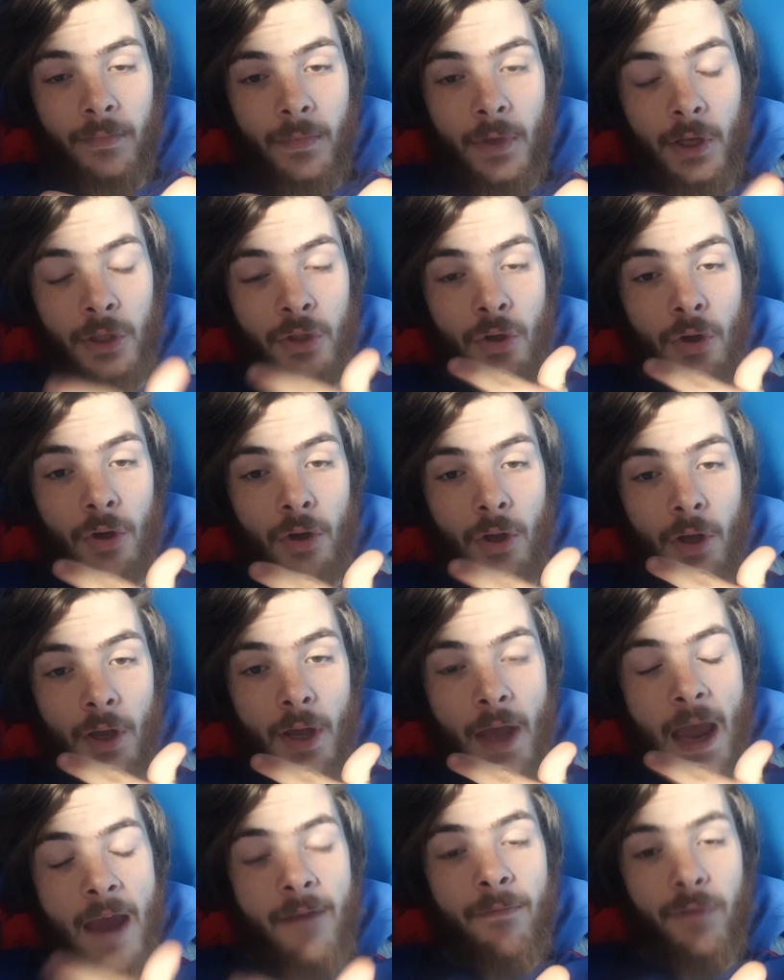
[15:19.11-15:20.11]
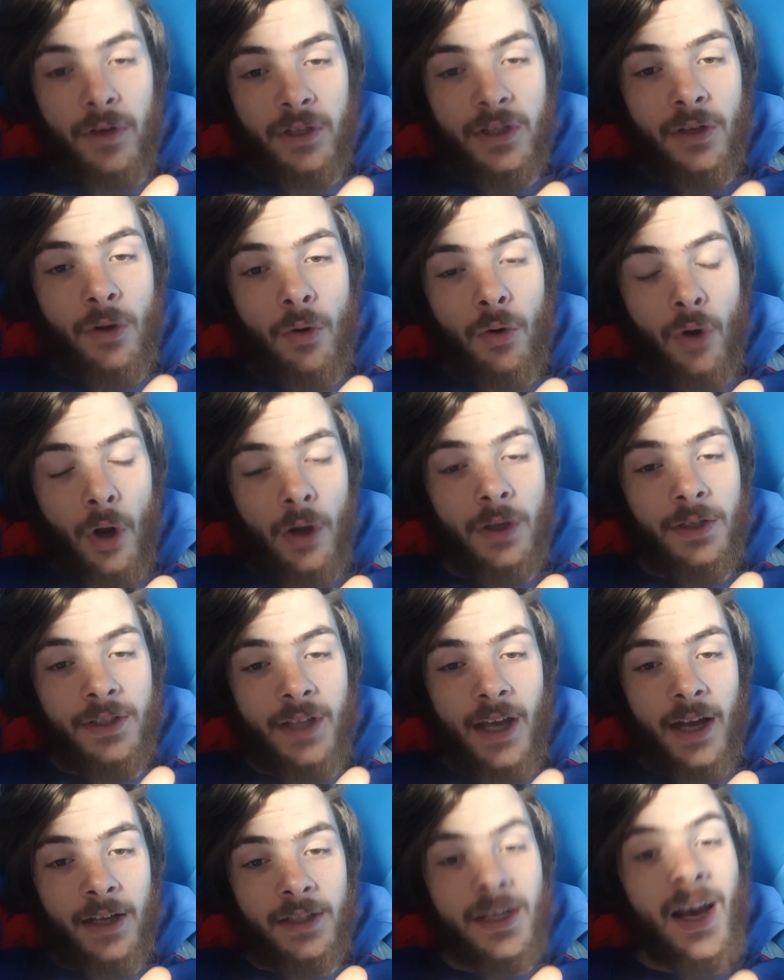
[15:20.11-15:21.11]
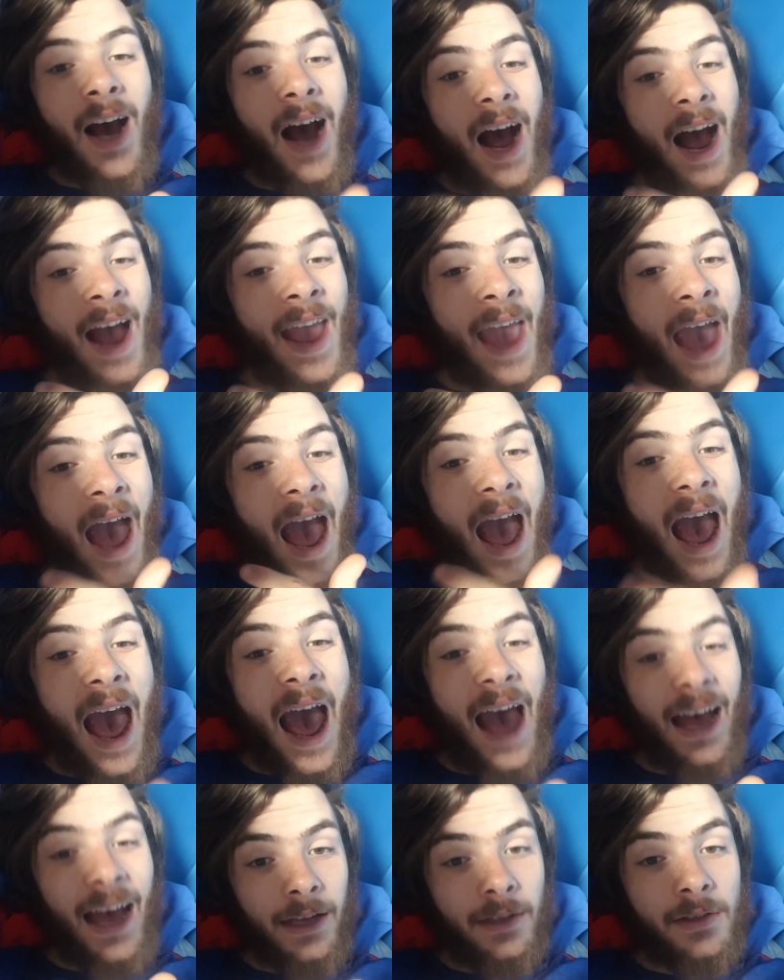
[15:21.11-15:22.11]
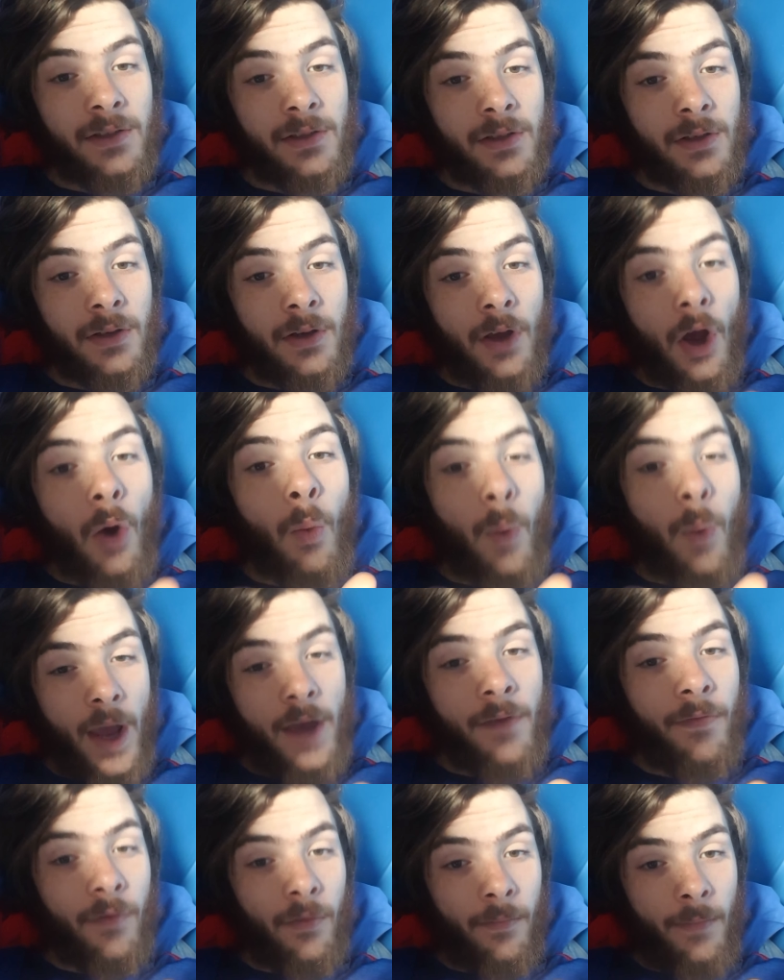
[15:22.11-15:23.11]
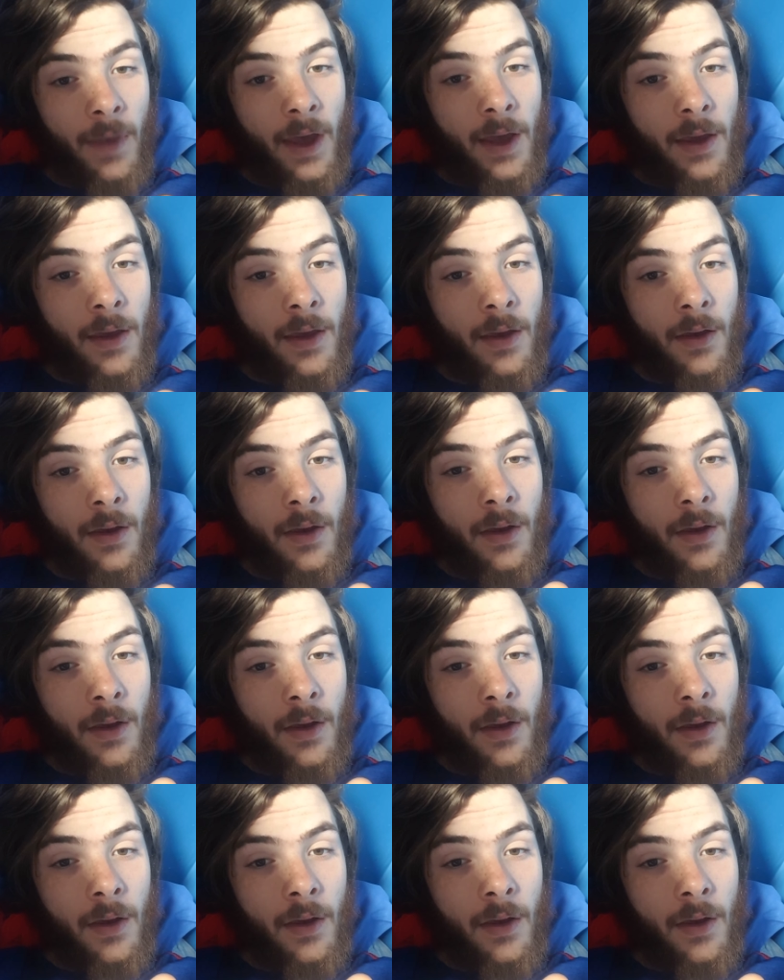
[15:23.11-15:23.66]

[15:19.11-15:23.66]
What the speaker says: he took every single contact I had away from me,